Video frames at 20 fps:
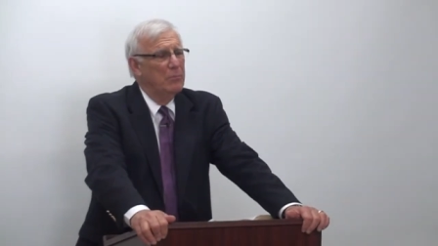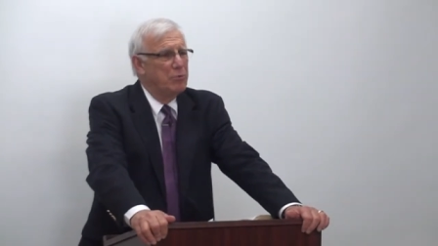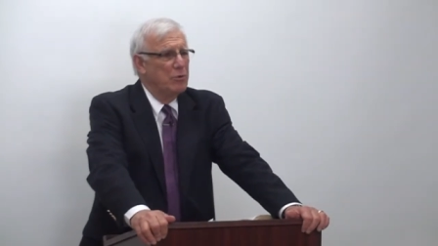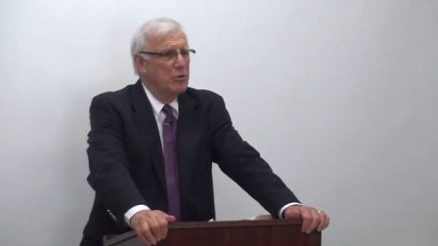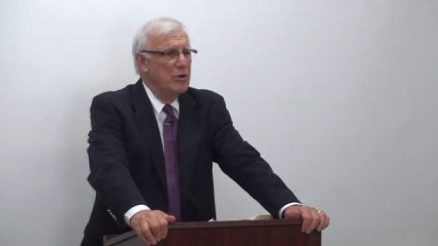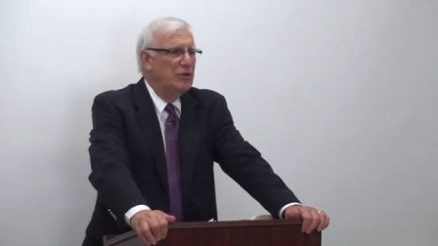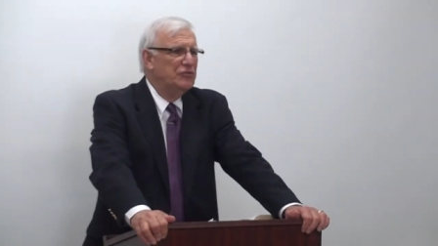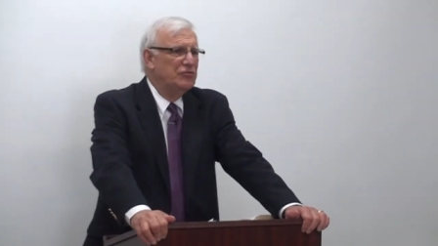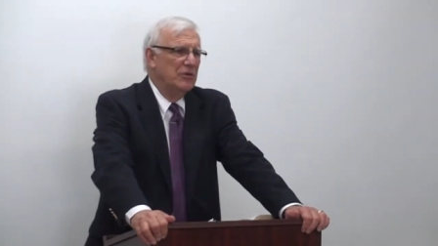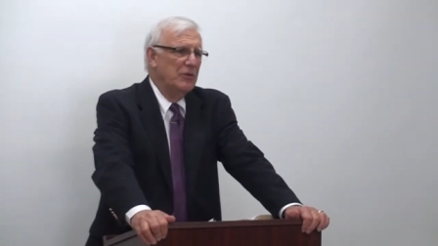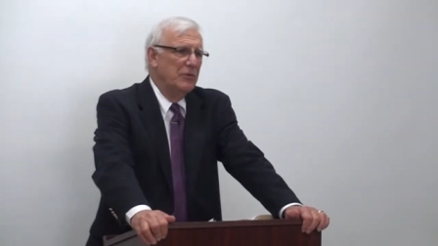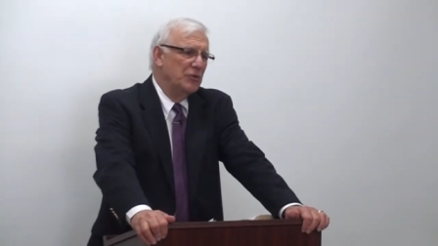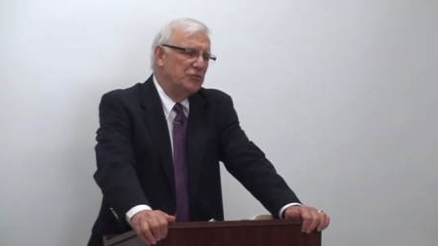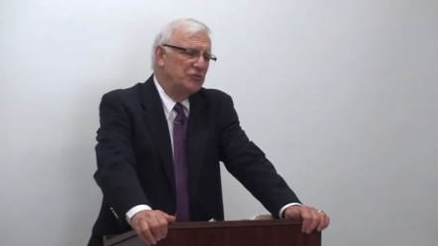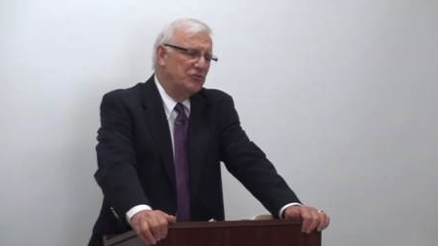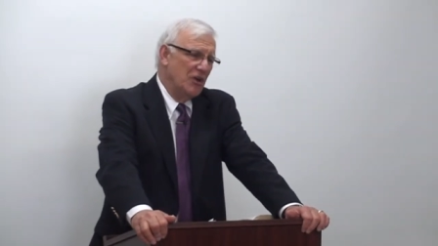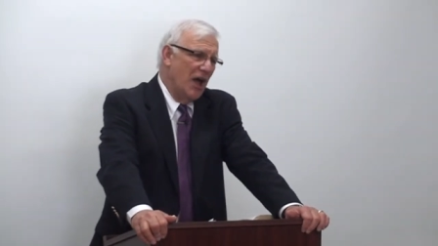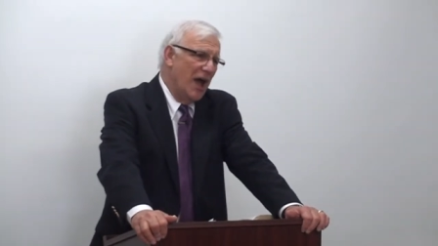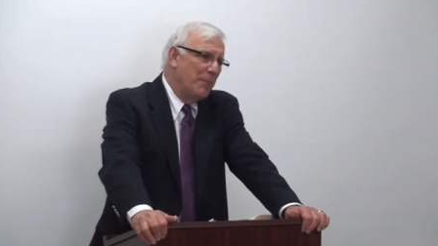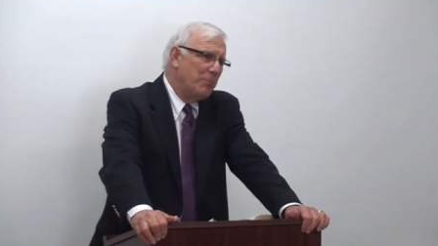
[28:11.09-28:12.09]
preach in the
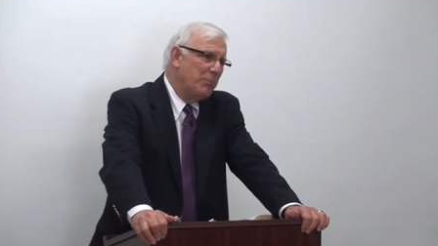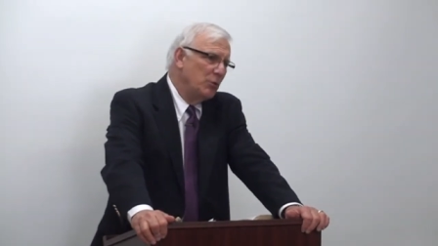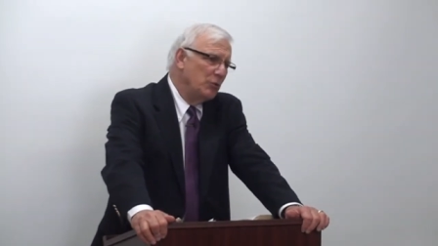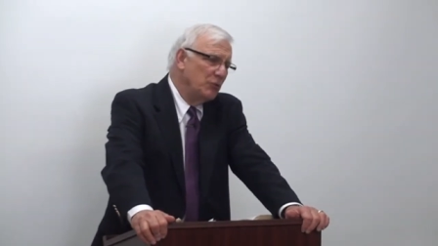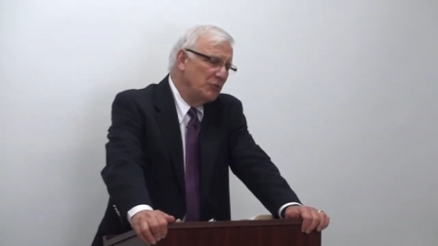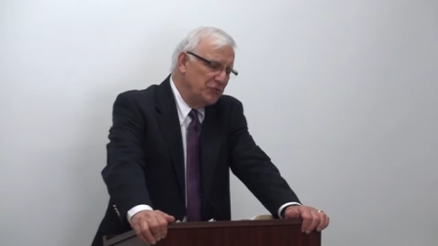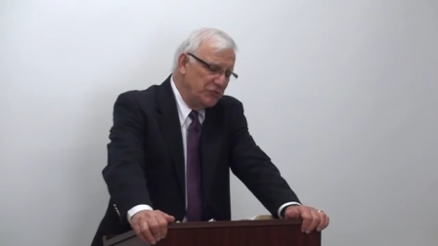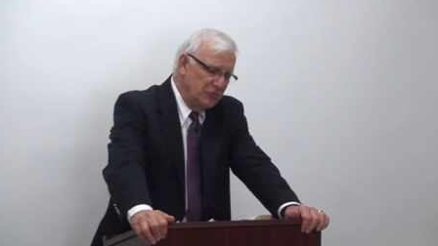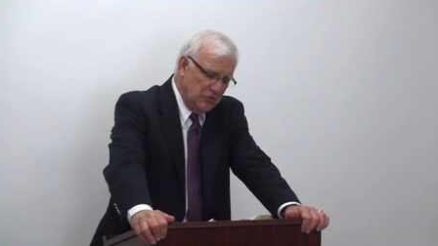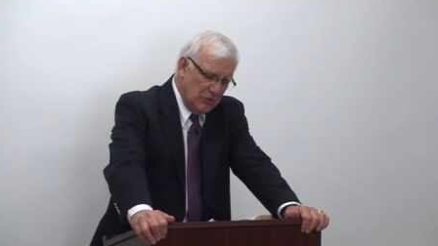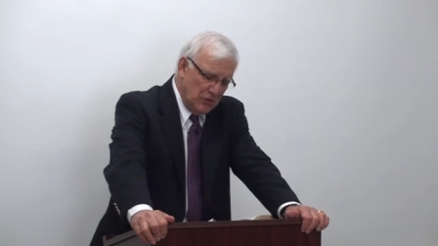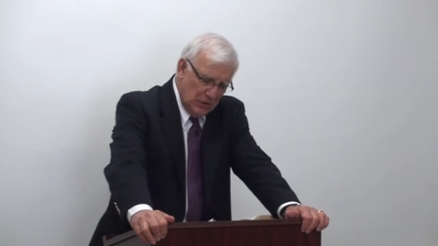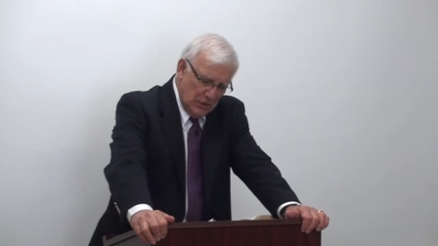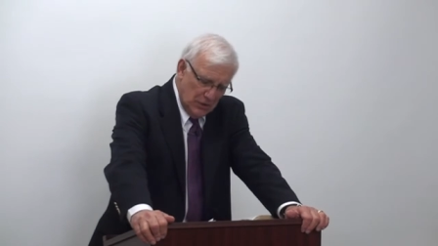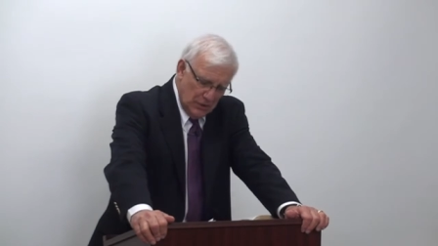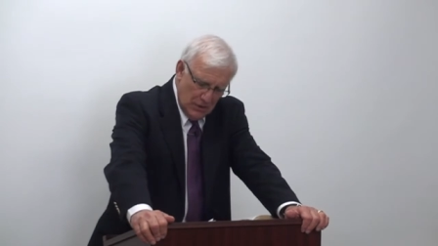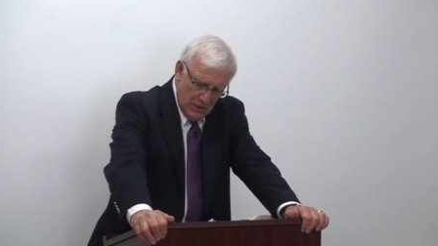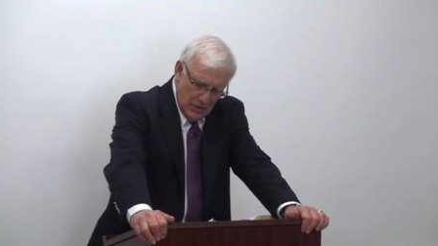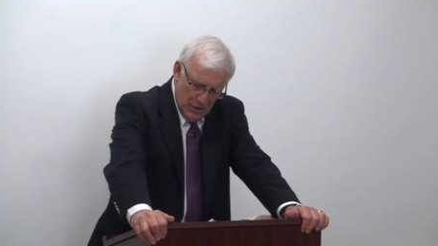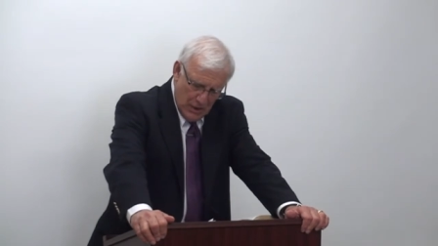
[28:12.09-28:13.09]
chapels
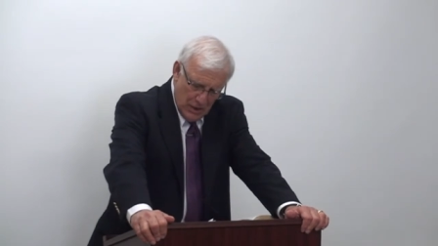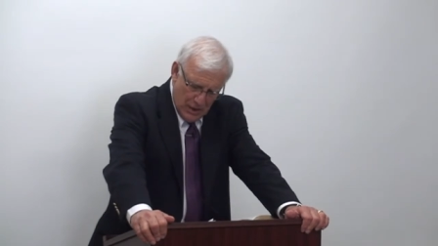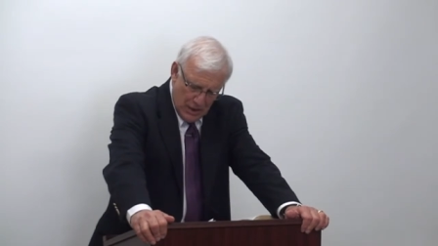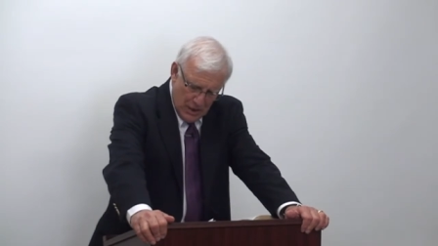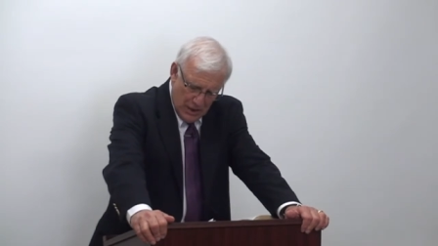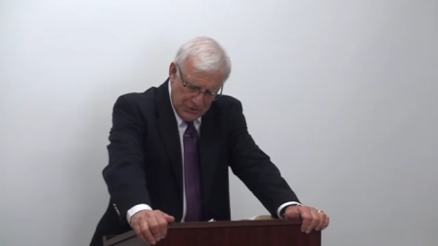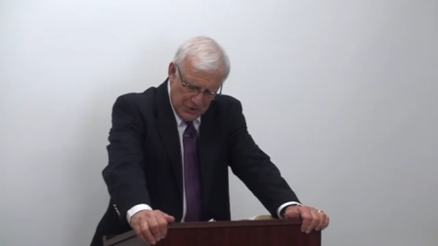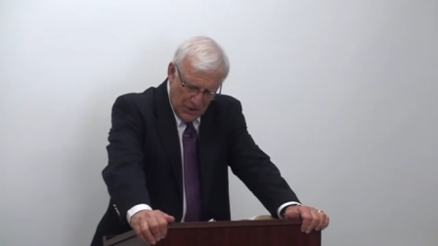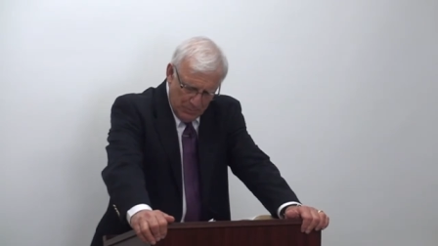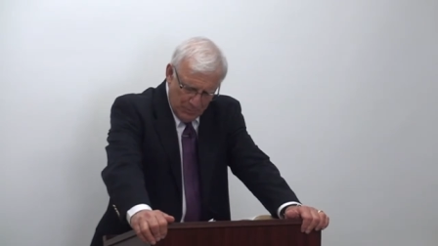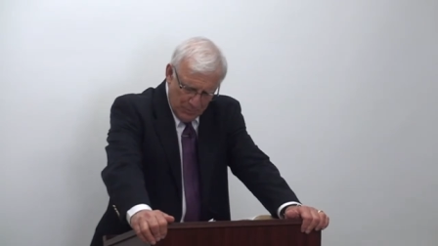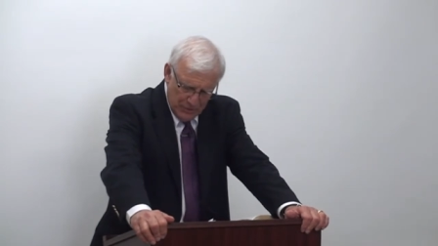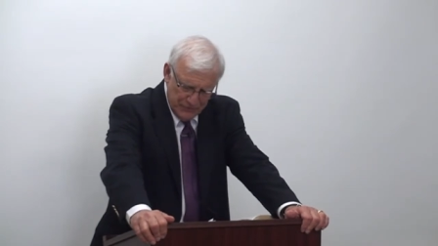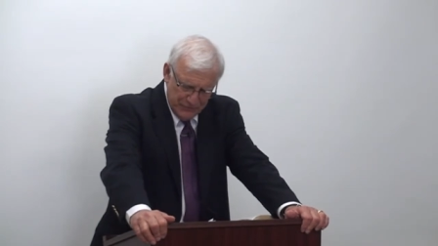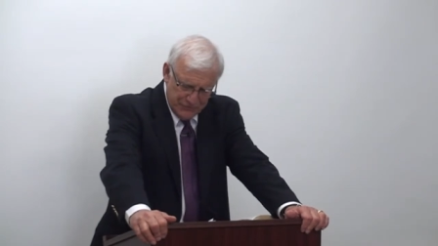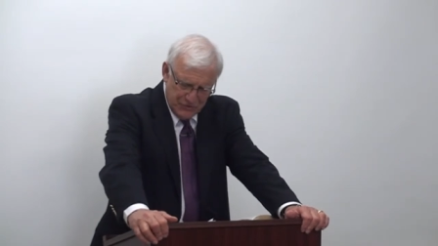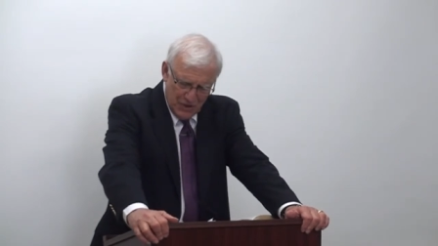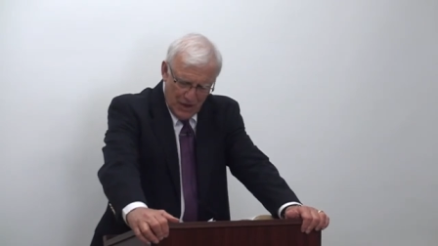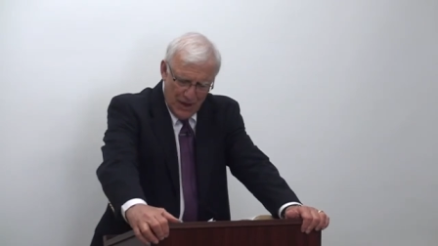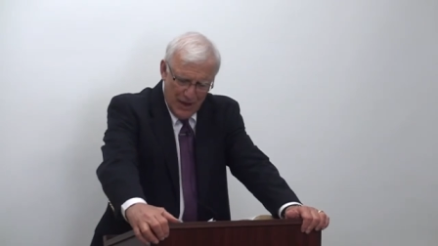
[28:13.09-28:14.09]
uh, a number
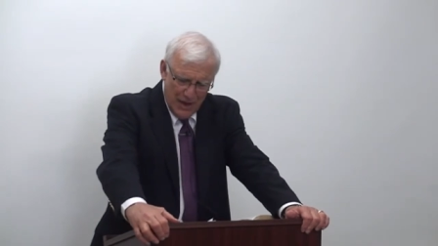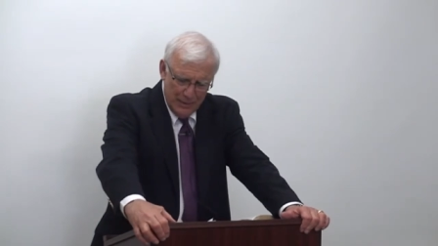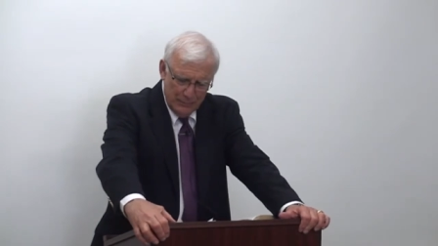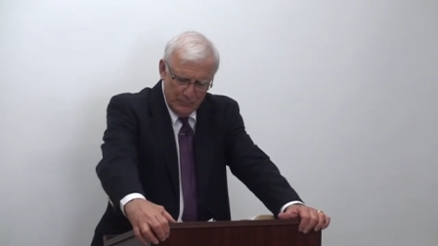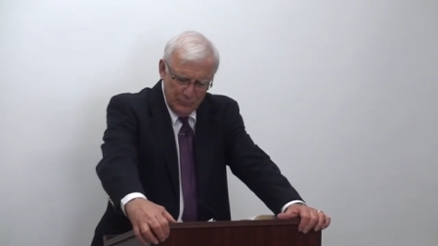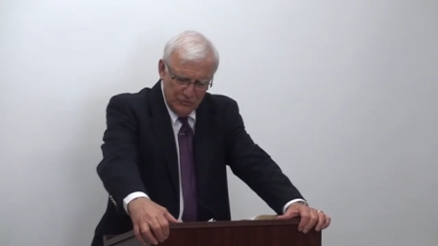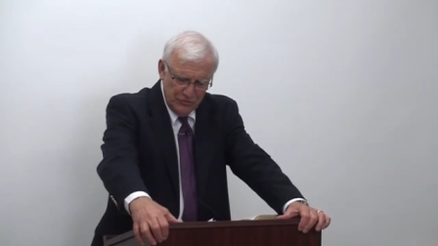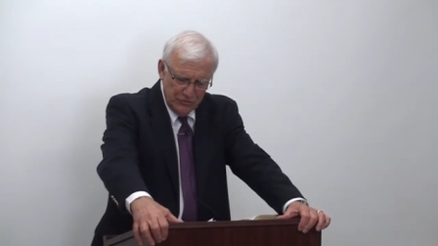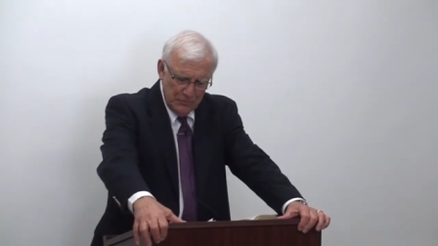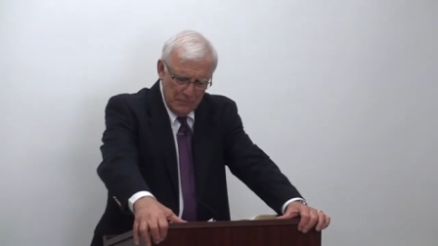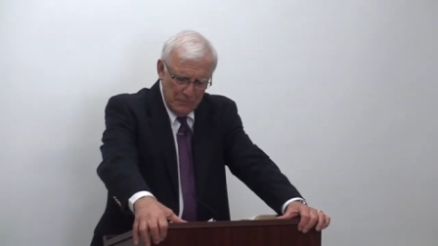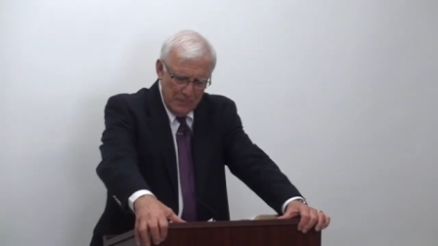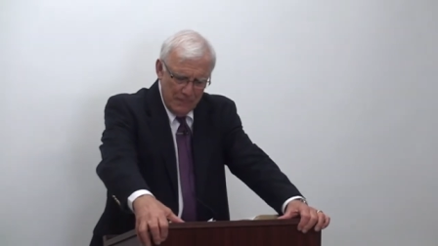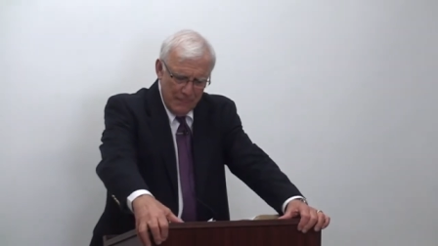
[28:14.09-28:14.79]
of times.